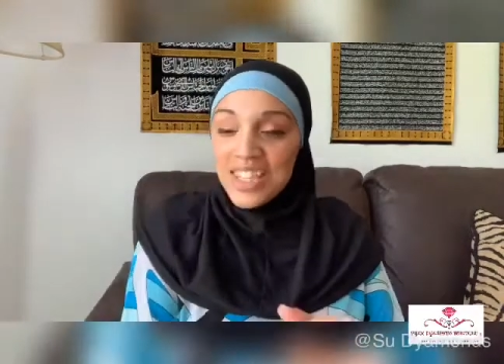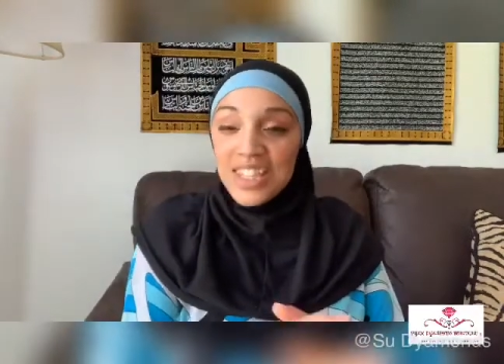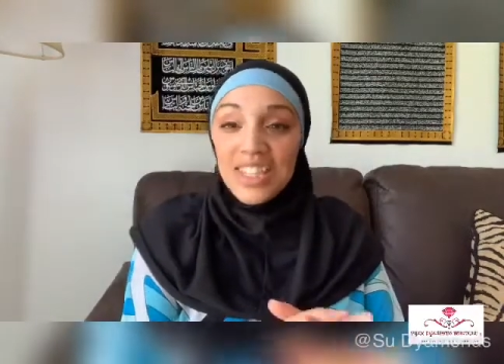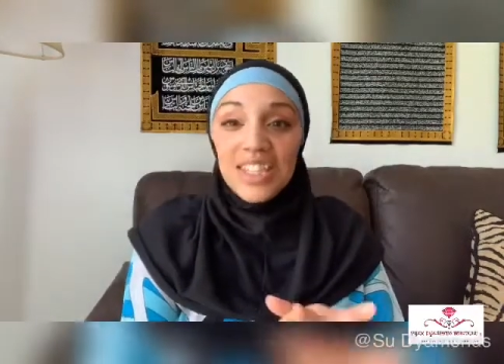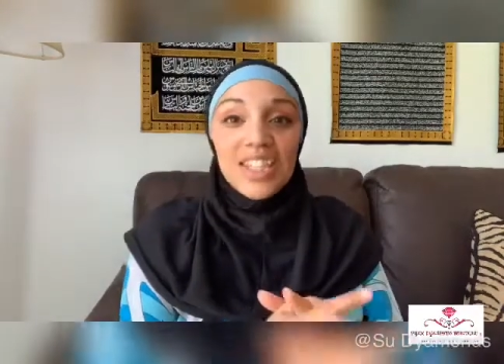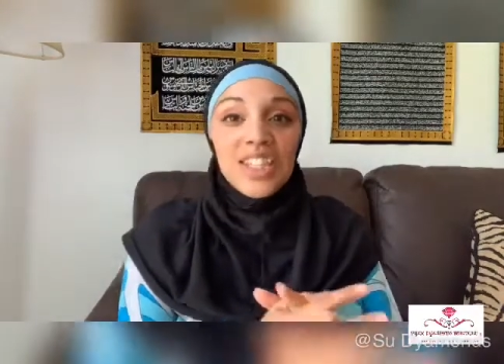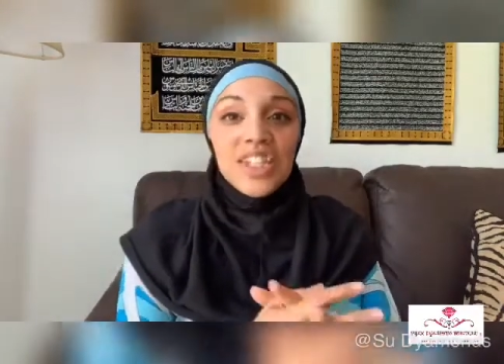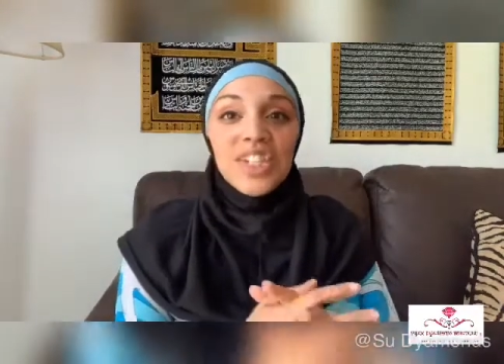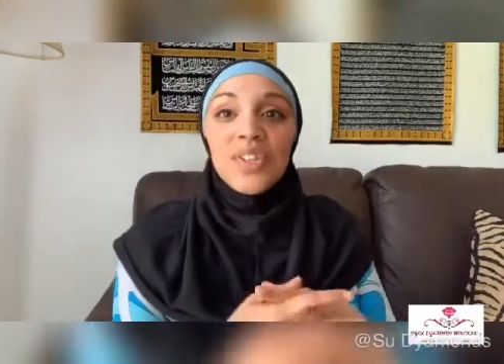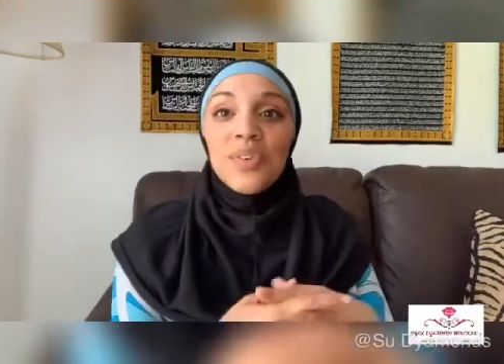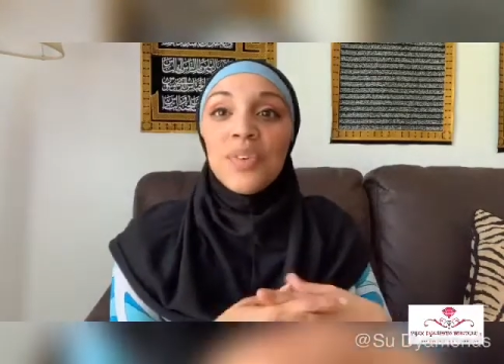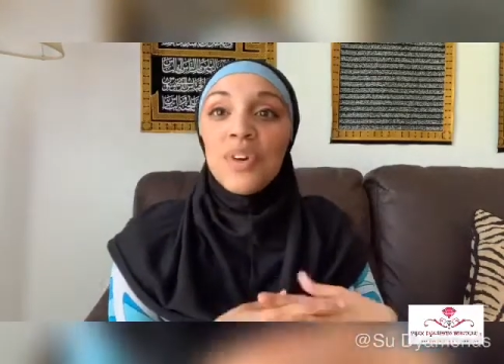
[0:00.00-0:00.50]

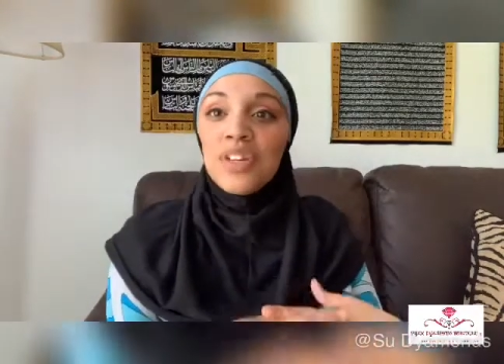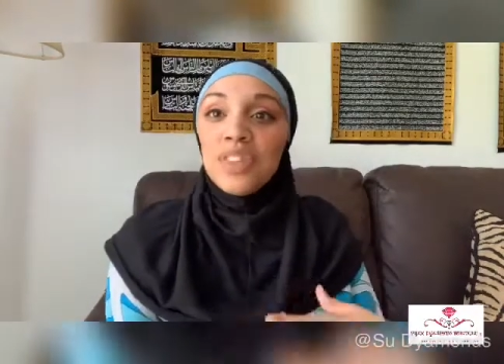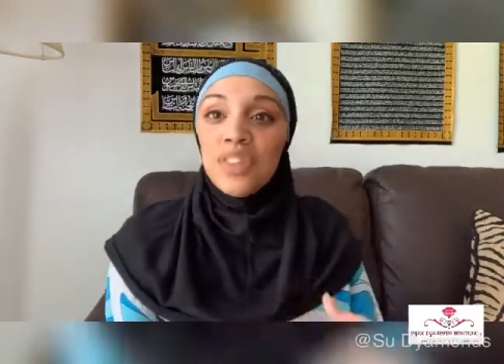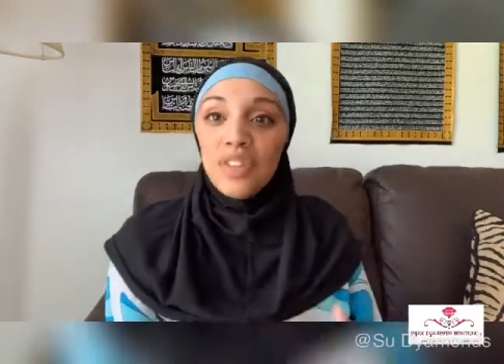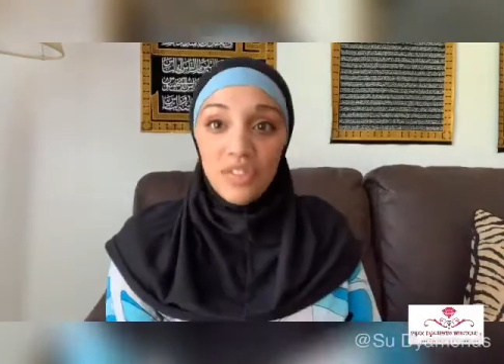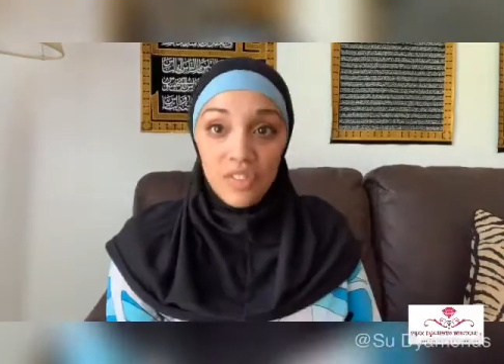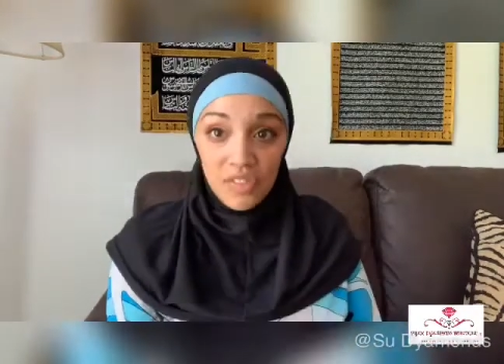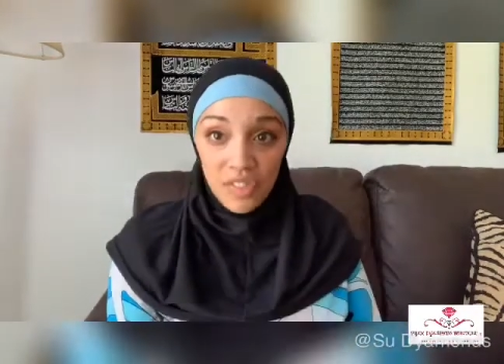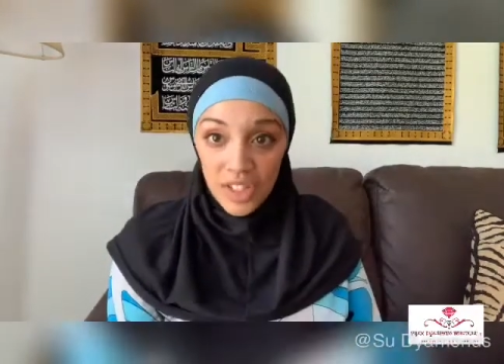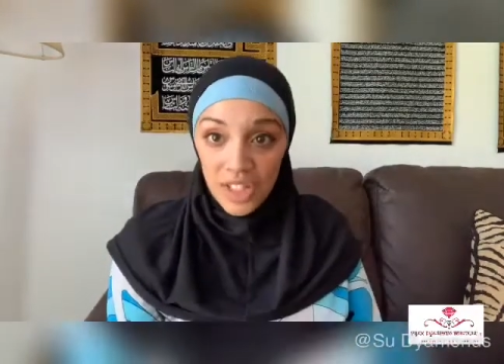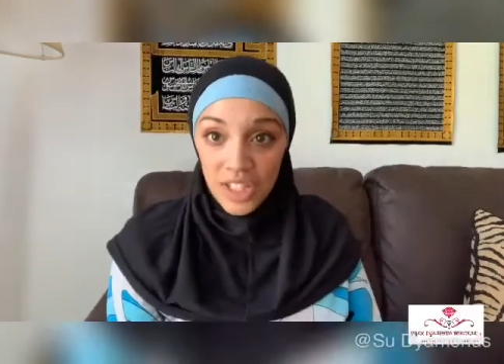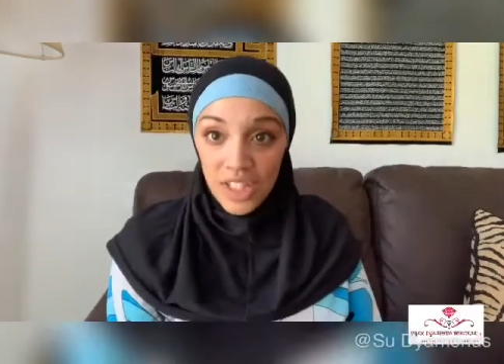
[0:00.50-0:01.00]
enjoyed the
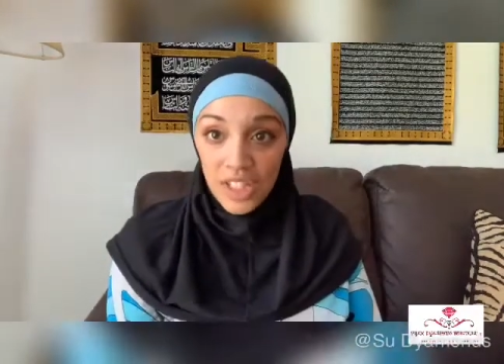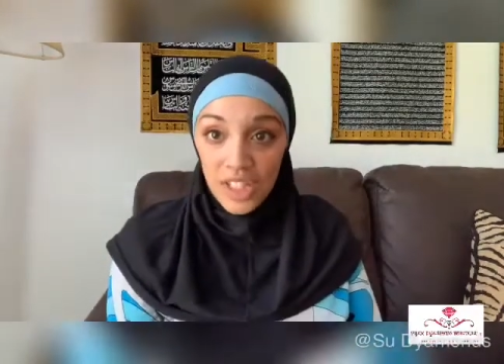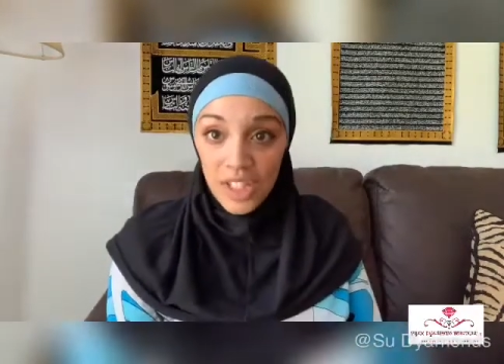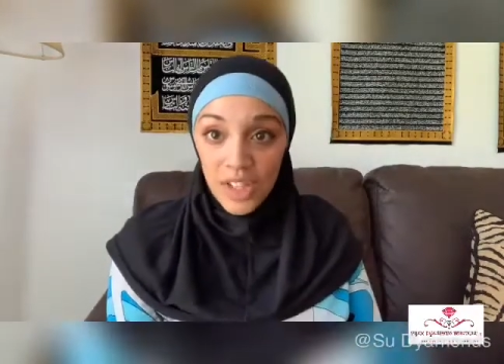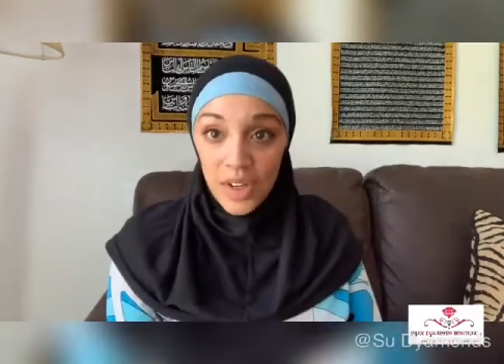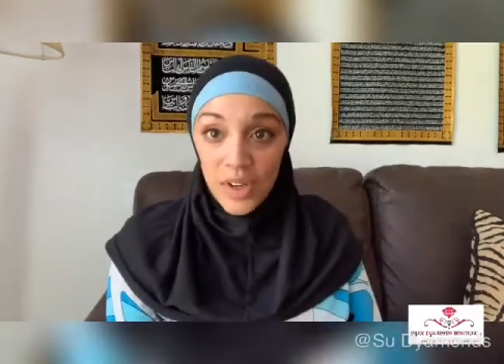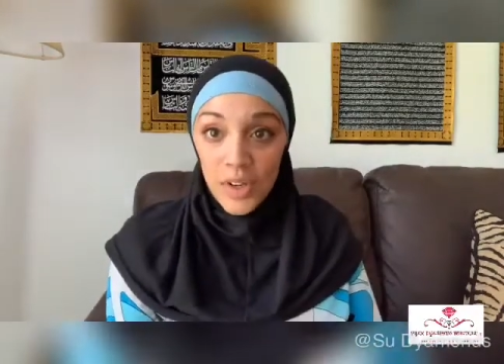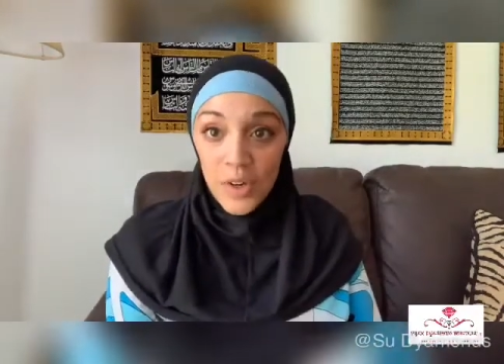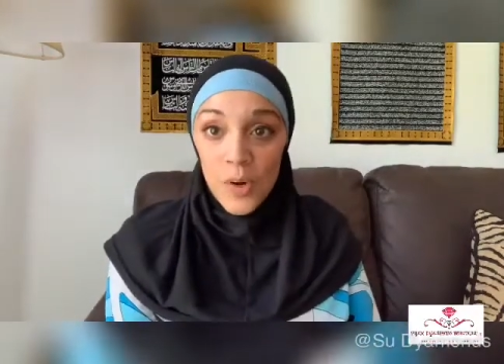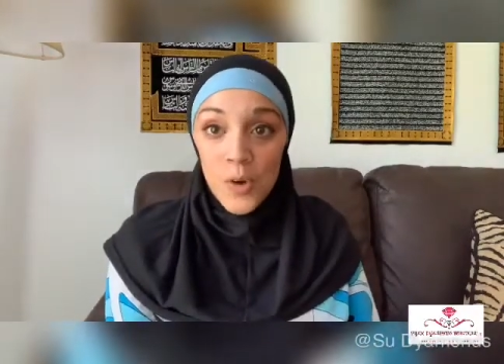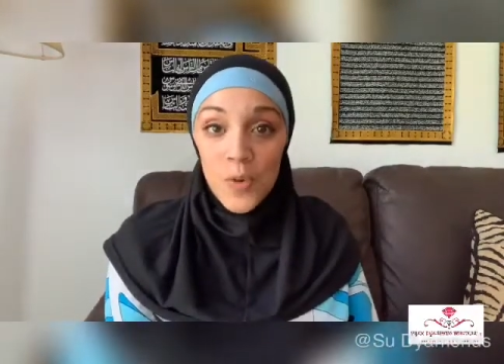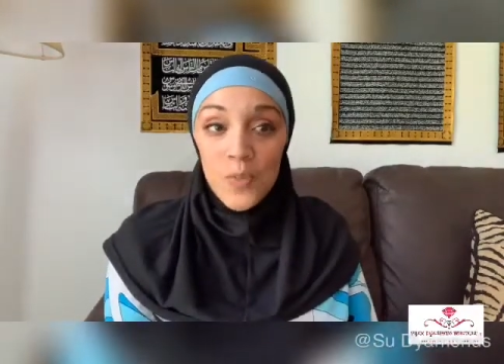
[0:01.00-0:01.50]

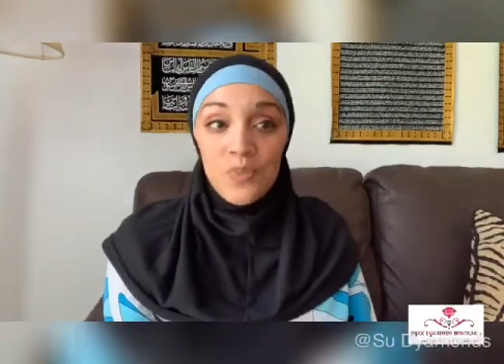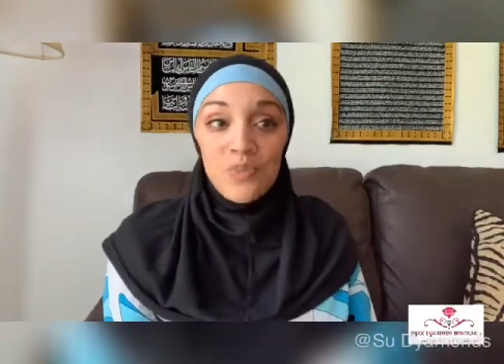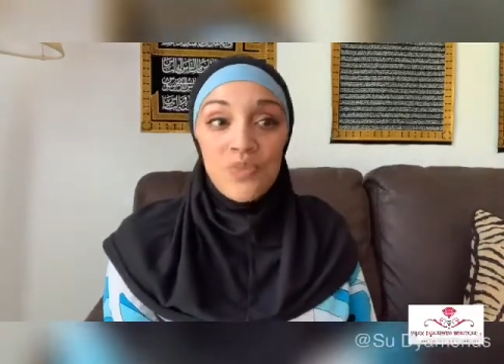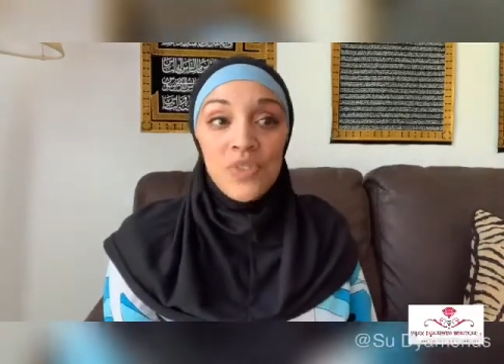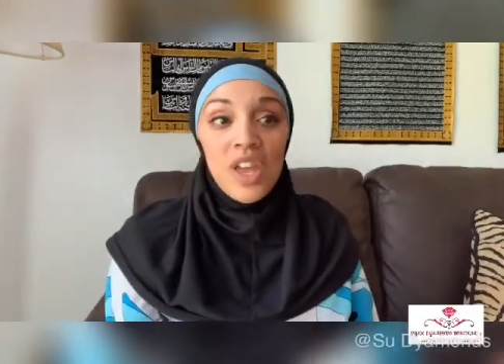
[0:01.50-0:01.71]
video.